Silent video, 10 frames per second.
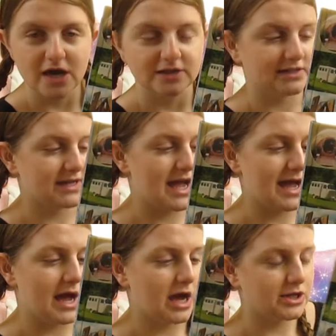to
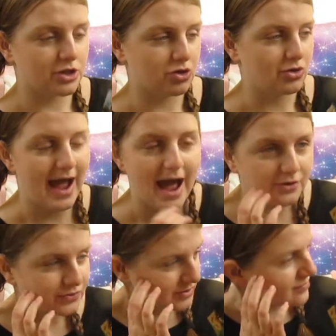get, I don't know, your
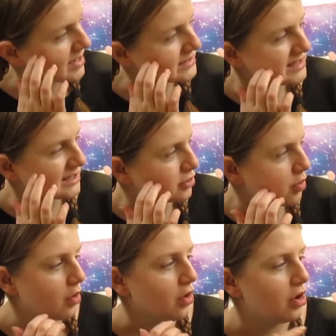house renovated,
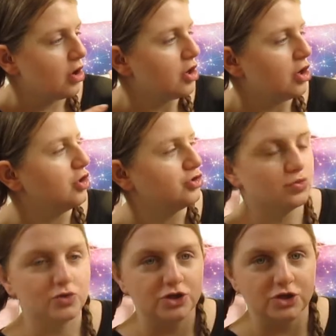or you
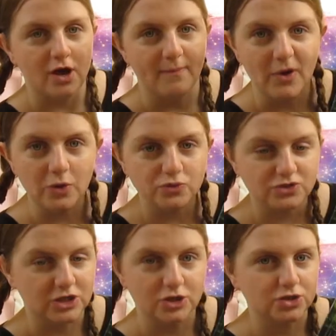want a boat
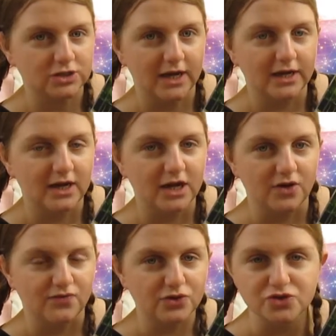that looks like
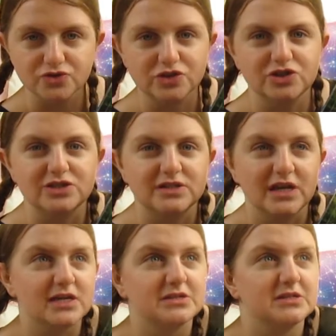a
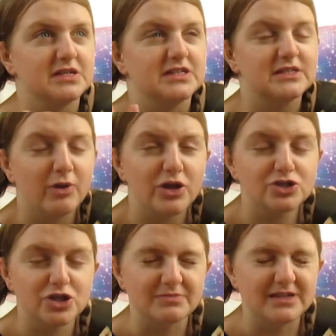futuristic
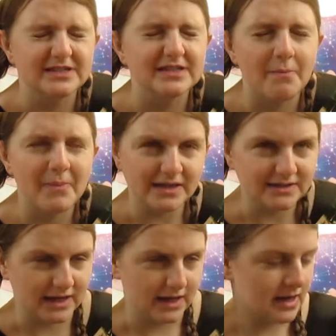spaceship. It's
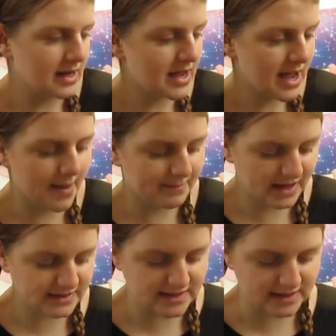amazing. And
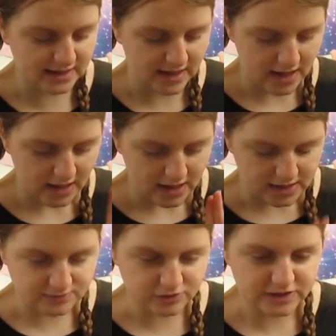basically
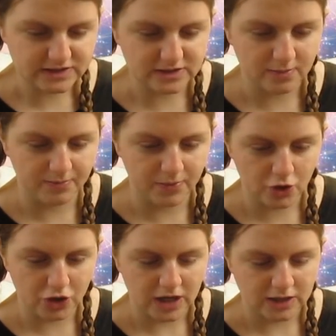he's released a
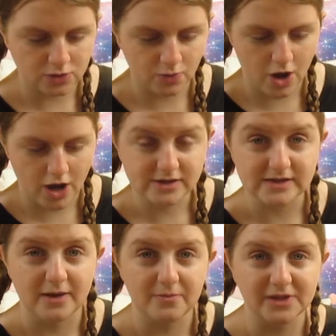book in the works,
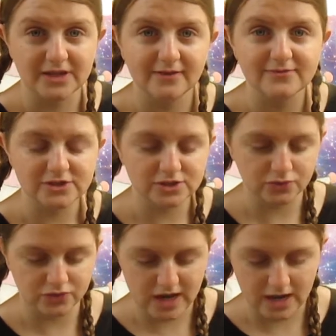I believe it's
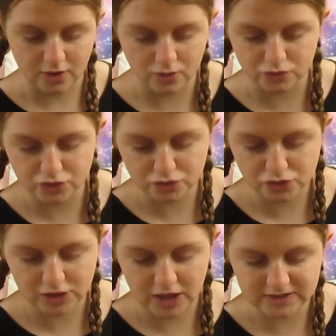still there, called
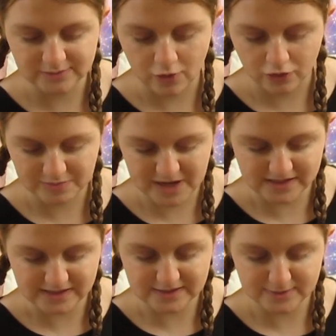George Clarke's More
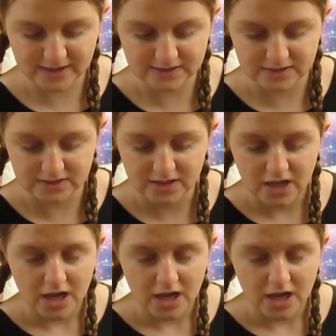Amazing Spaces.